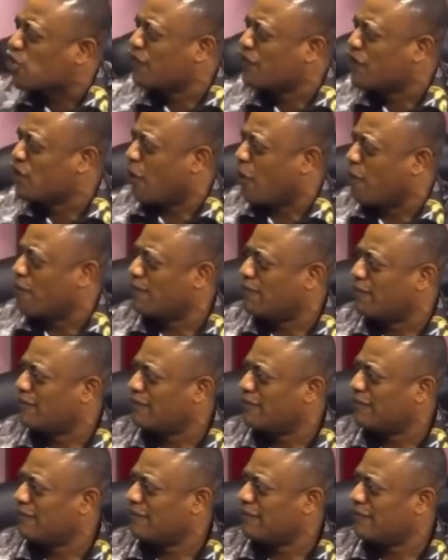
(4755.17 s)
Or go
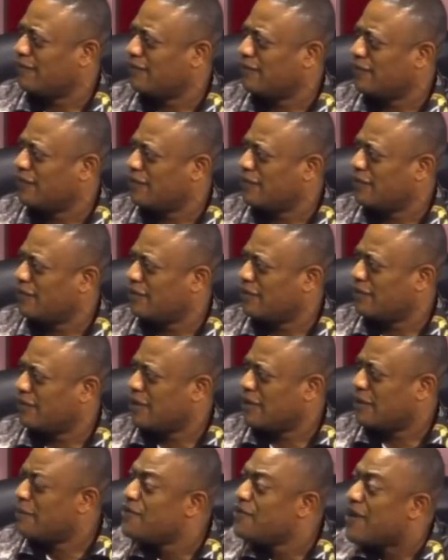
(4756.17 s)
invite you
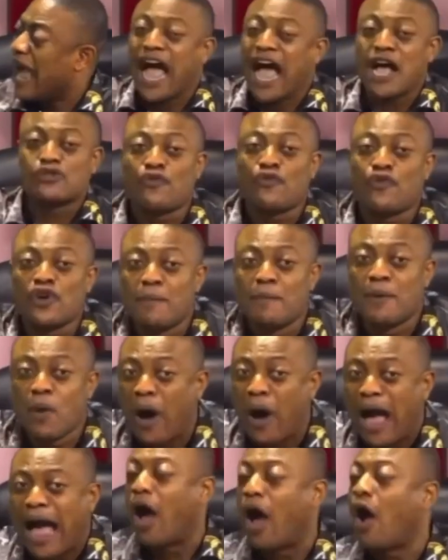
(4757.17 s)
indirectly.
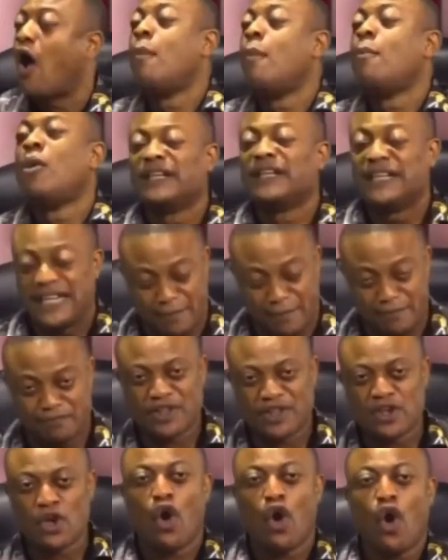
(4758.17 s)
Ubi amra ne
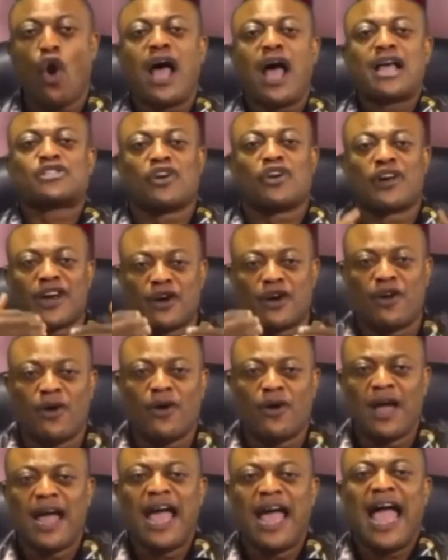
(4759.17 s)
anybody didn't know
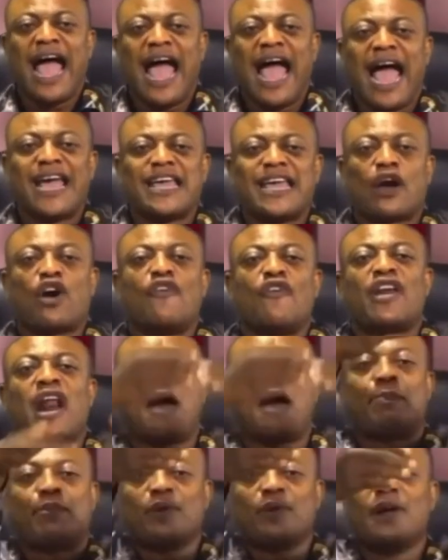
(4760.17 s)
about it. No,
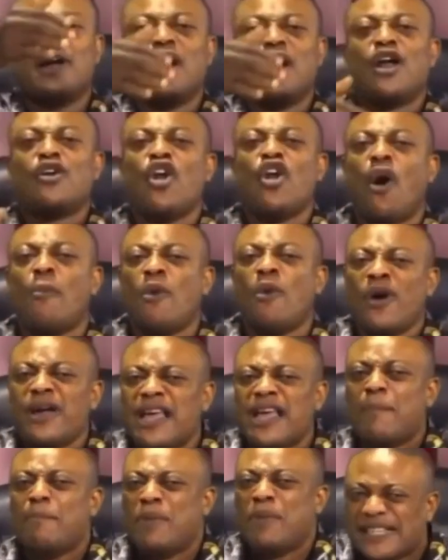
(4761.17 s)
I am for
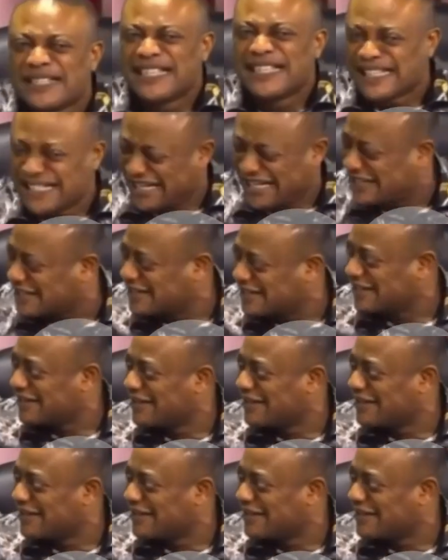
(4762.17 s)
example now sitting in Kano.